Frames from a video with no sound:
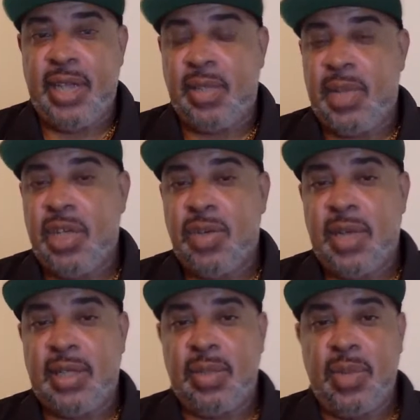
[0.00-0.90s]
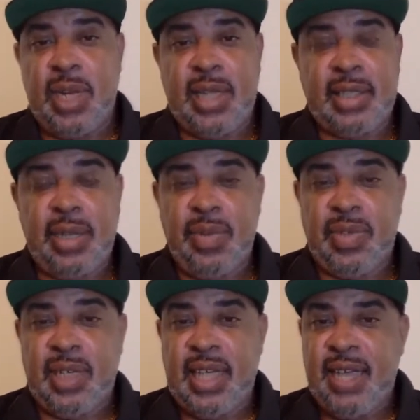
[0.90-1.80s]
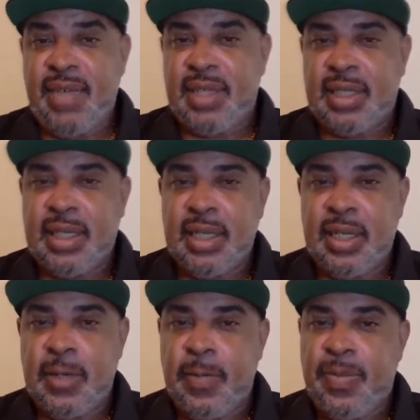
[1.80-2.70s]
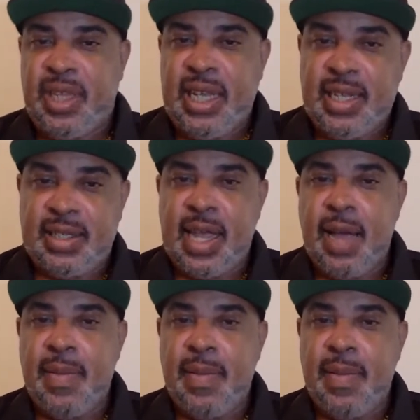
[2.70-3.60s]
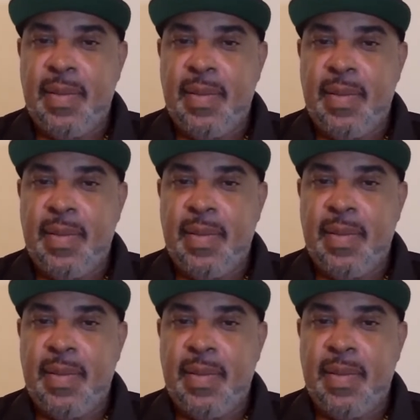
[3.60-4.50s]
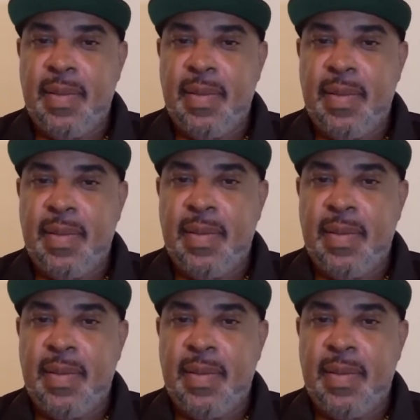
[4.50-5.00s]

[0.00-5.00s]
it's going to be interesting. I mean, like I said, with St. David's, Dean Simons has batted well this year.